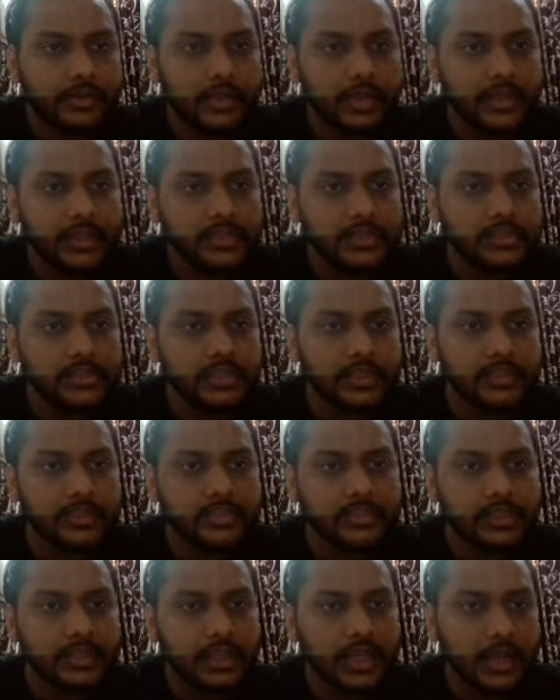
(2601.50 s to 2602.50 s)

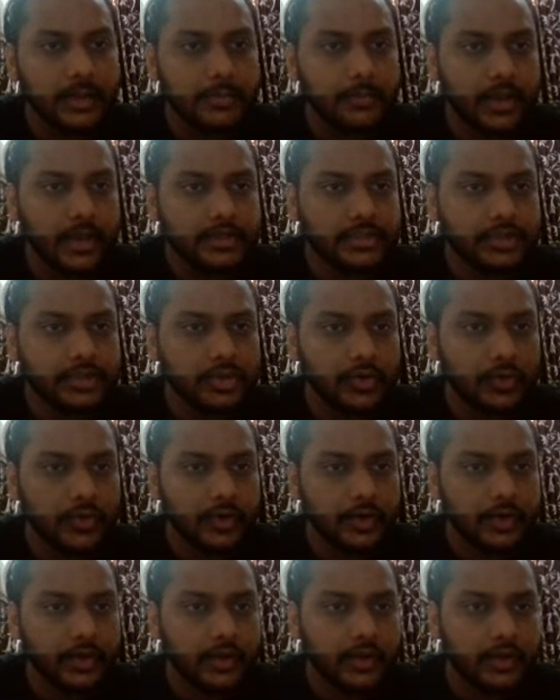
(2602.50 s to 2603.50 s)
1060 I am writing over
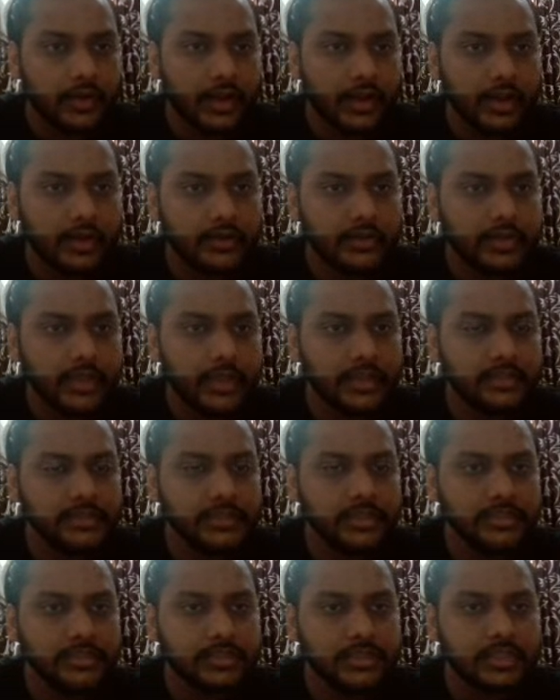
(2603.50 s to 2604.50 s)
here, and
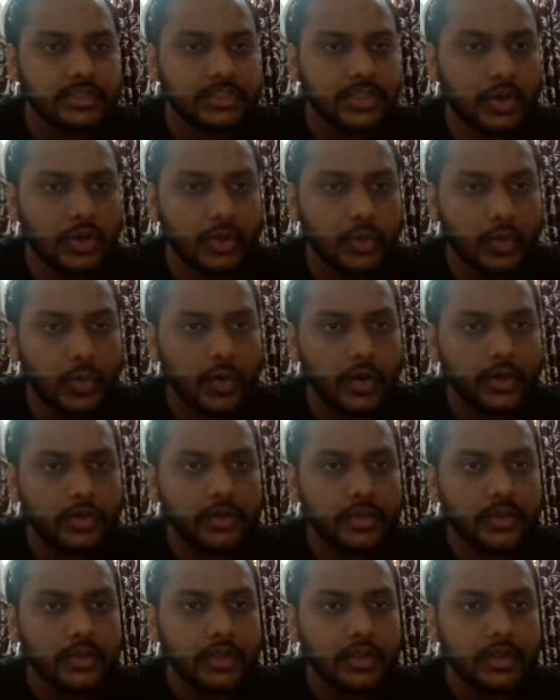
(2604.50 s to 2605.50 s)
1060 is equal to what?
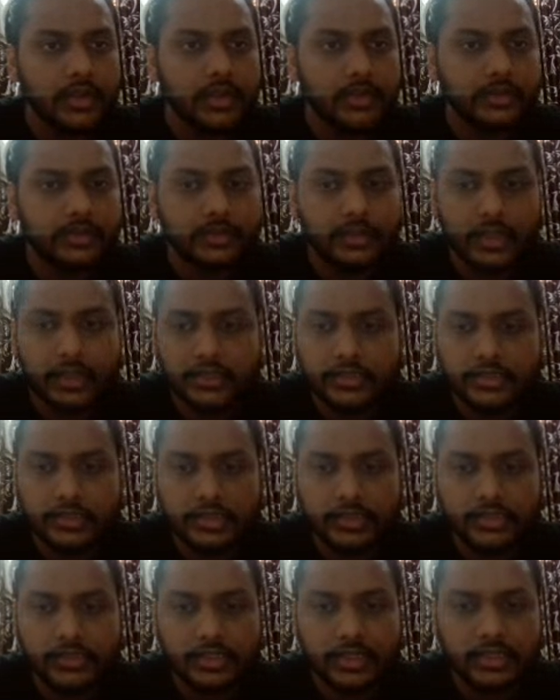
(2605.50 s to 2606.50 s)

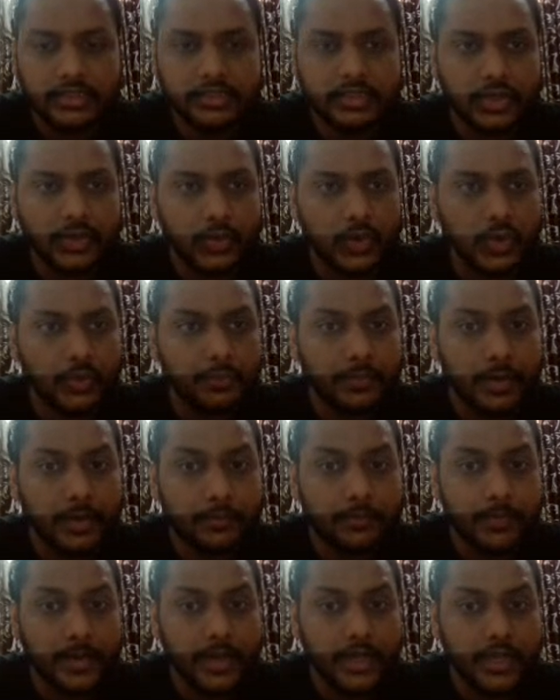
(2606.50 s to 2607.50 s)
1060 is equal to
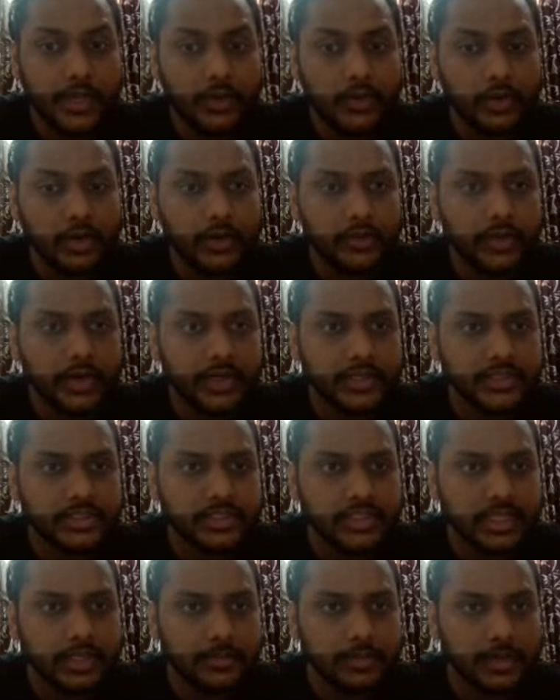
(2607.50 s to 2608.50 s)
perpendicular, that
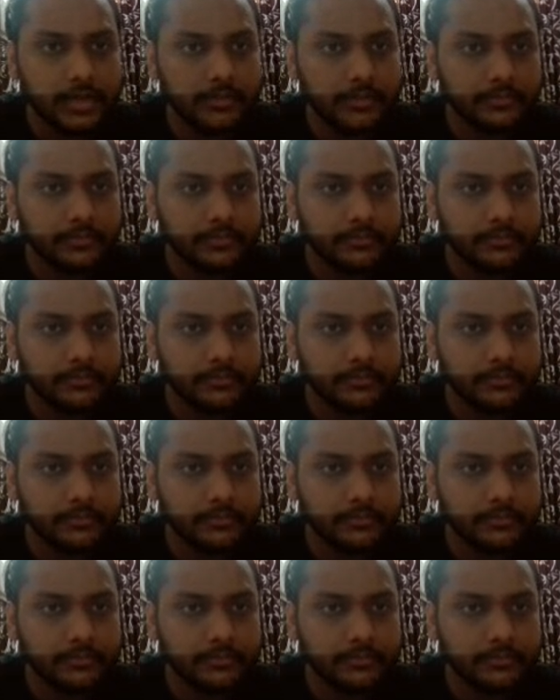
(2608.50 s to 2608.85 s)
is DB,